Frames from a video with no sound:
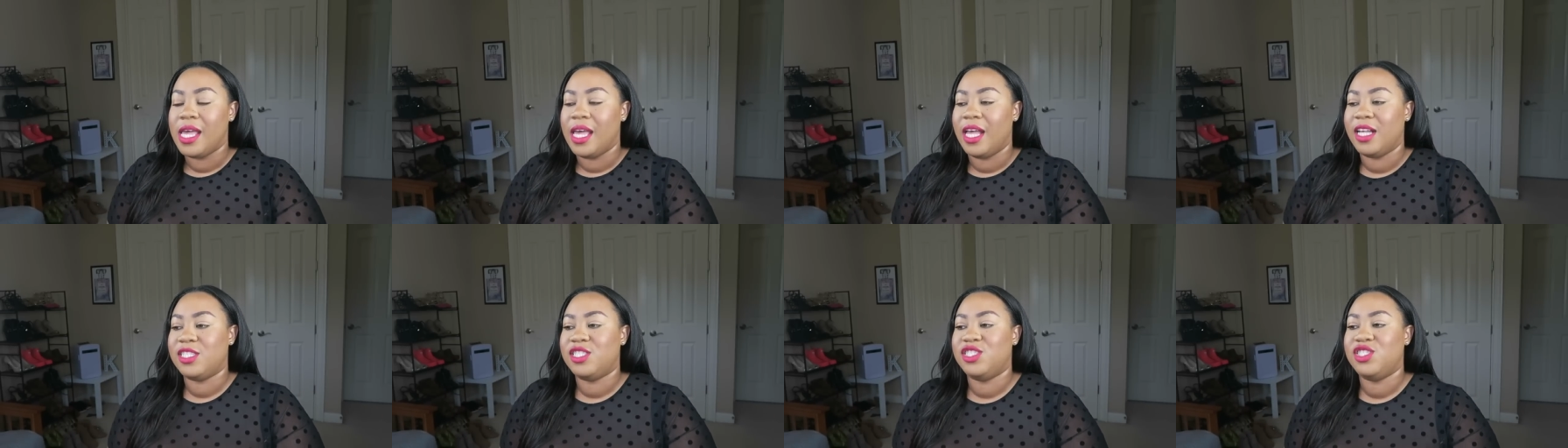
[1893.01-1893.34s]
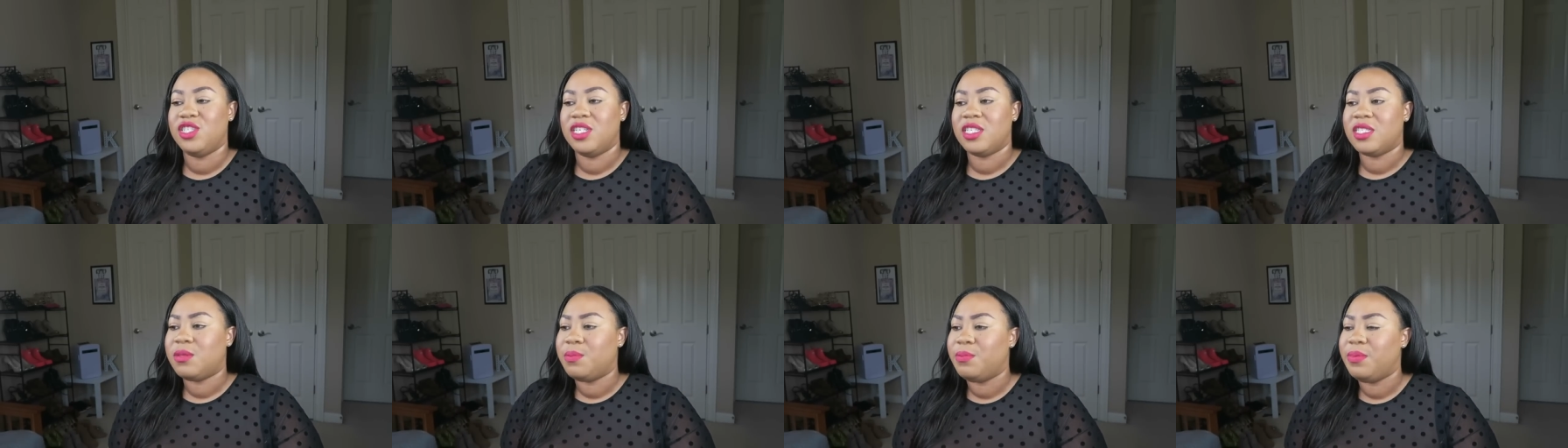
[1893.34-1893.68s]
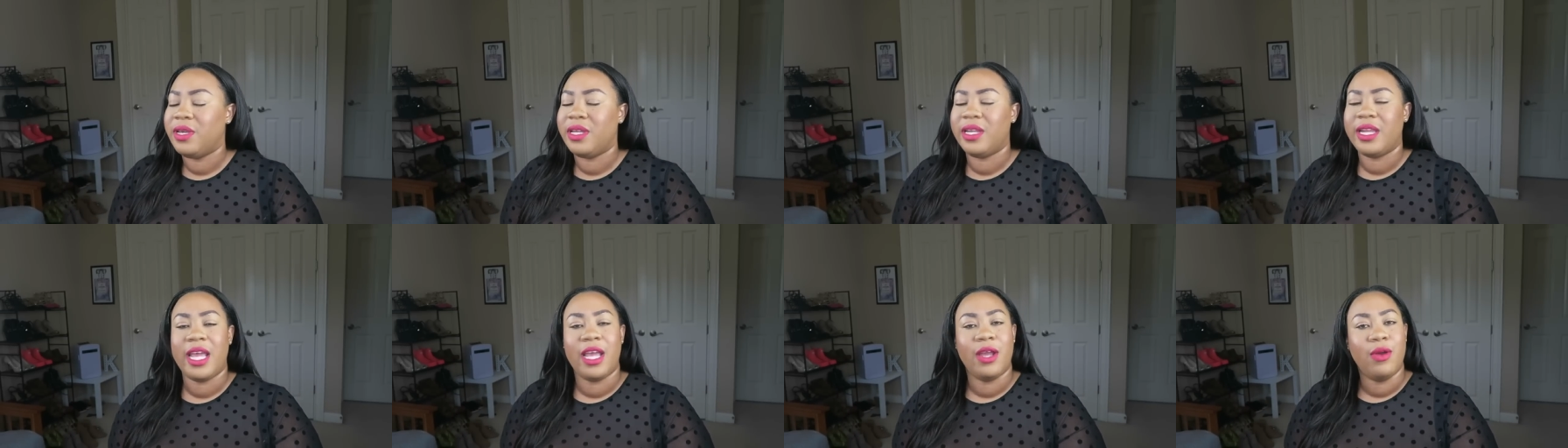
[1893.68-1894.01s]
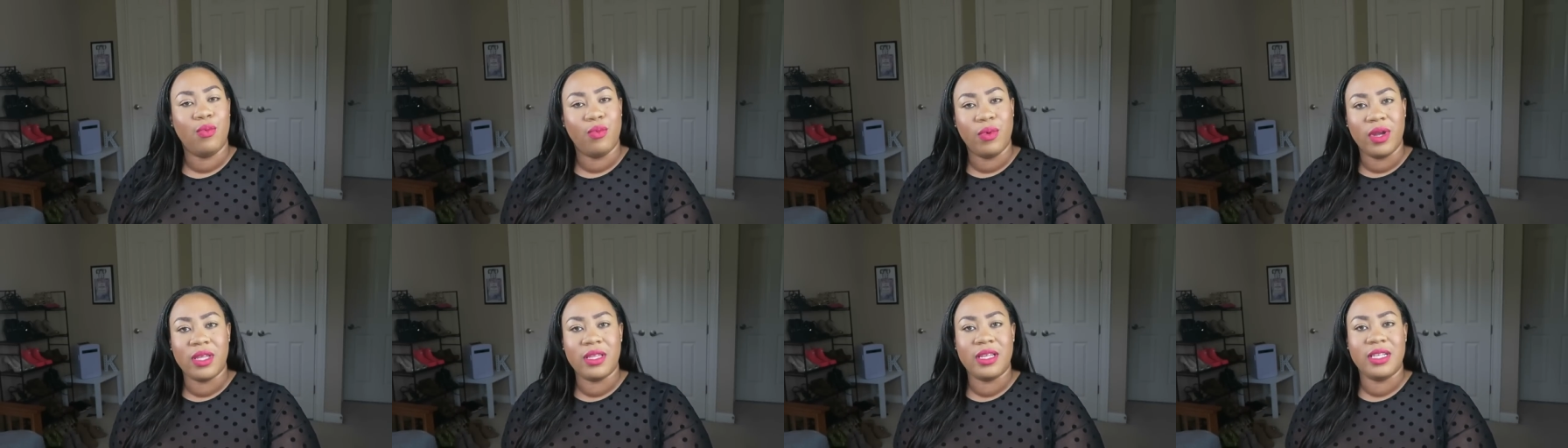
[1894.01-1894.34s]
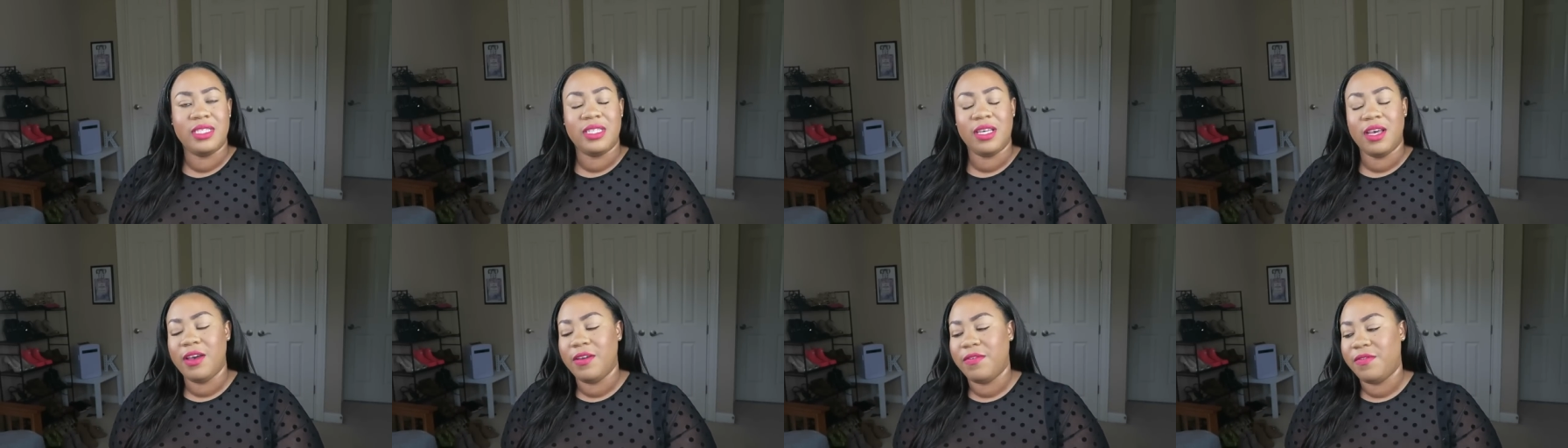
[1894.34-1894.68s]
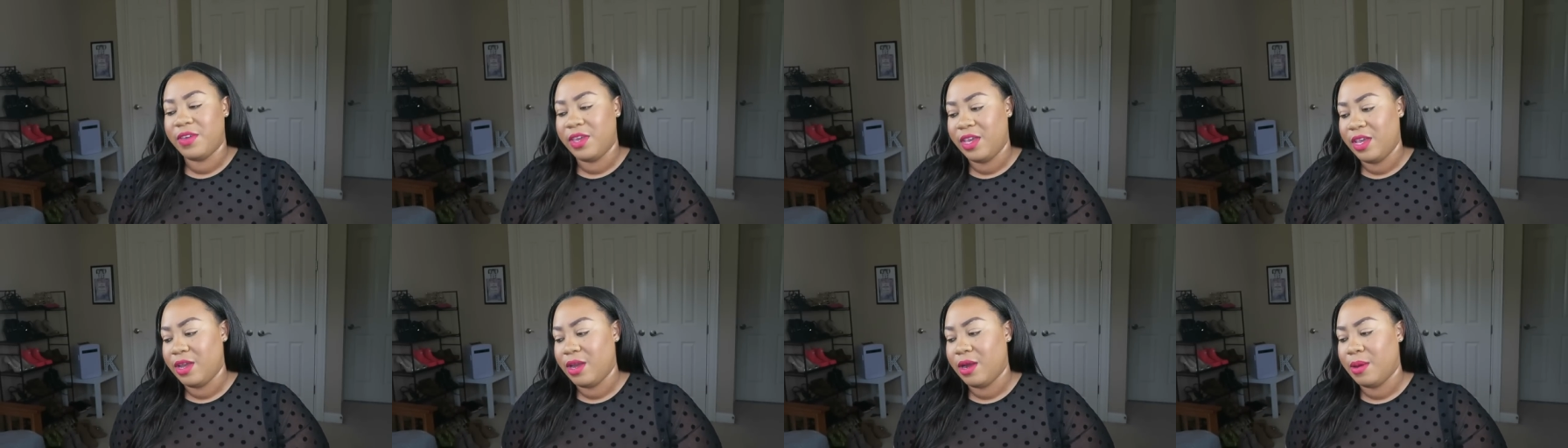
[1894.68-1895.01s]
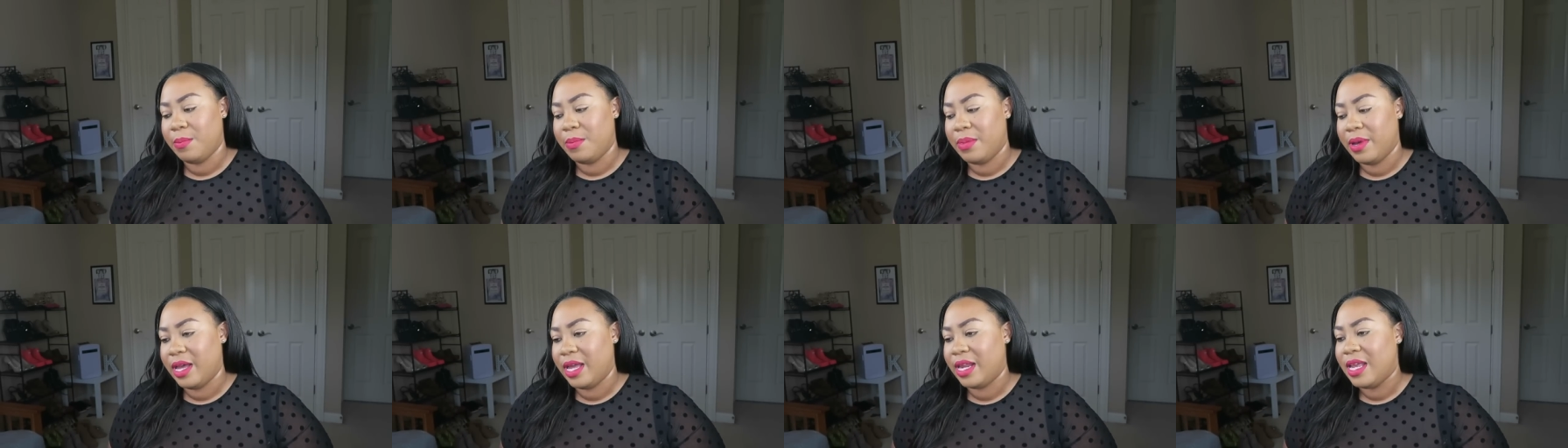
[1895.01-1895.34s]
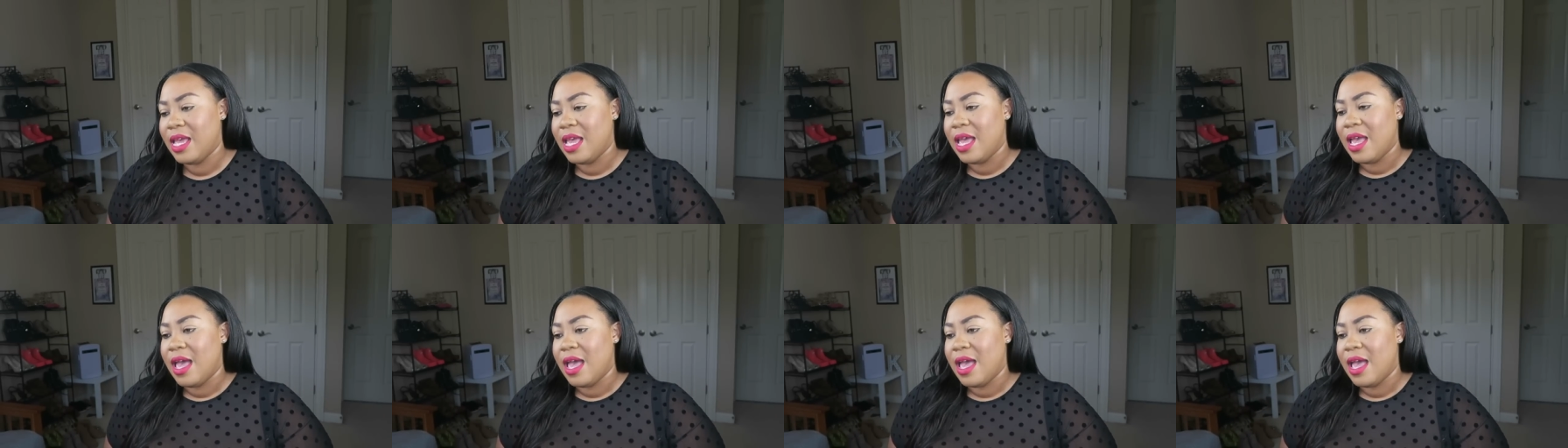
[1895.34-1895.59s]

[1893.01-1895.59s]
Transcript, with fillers: It's just been a really tough year, but